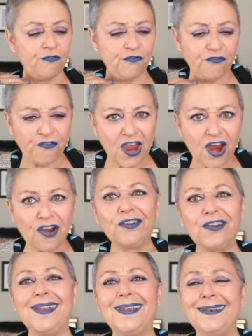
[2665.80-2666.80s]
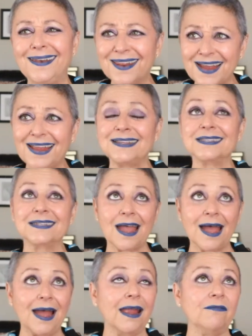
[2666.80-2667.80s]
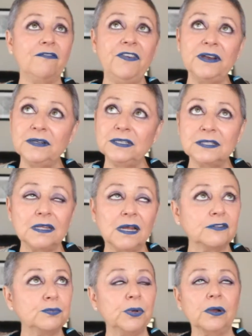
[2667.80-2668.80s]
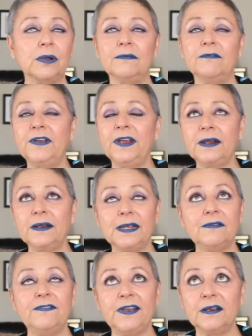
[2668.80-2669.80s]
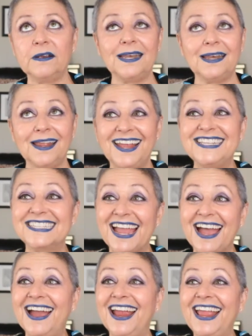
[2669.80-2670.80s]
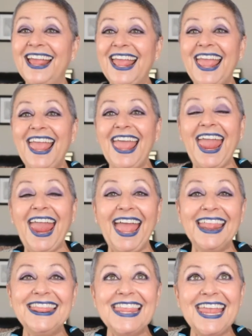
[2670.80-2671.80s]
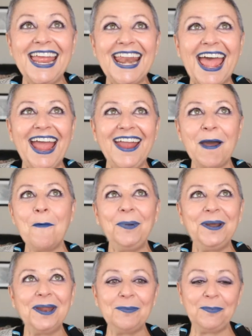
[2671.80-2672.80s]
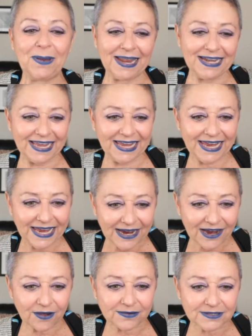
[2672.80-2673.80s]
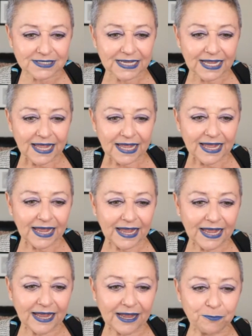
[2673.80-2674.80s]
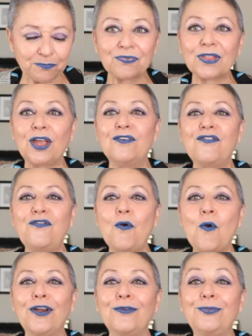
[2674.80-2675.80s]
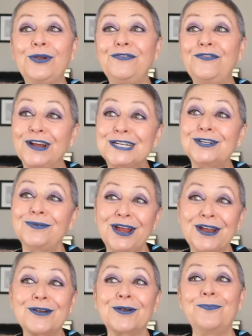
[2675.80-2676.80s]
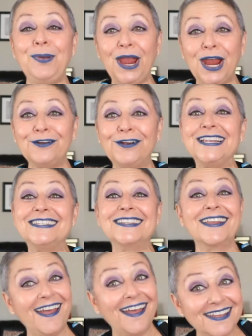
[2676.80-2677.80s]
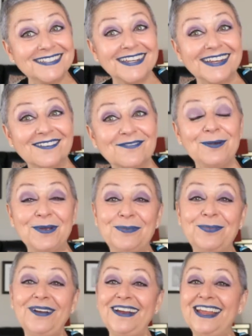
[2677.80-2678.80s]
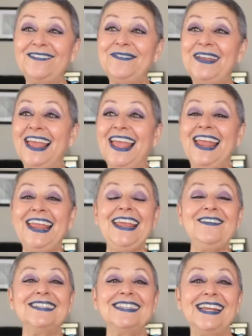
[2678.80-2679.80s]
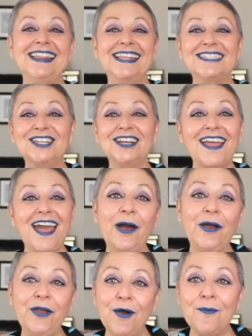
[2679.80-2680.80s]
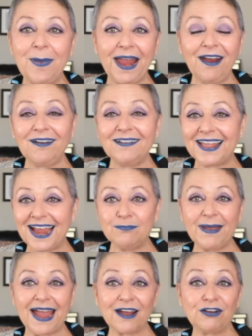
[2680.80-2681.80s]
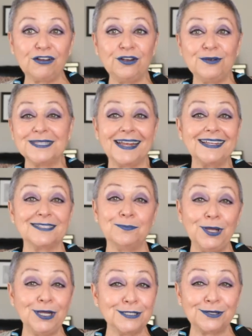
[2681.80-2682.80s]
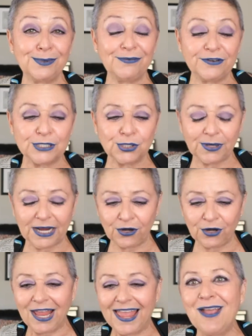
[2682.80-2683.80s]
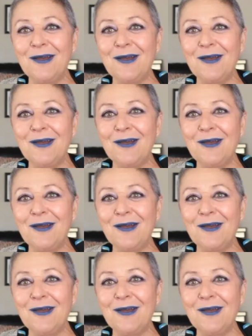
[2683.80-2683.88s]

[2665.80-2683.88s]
Very nice guy, very soft spoken, very, very nice guy. And then I opened up an account um, for Refrigerator Perry's cousin. Remember him? He was like the Chicago Bear linebacker who was like as big as a refrigerator.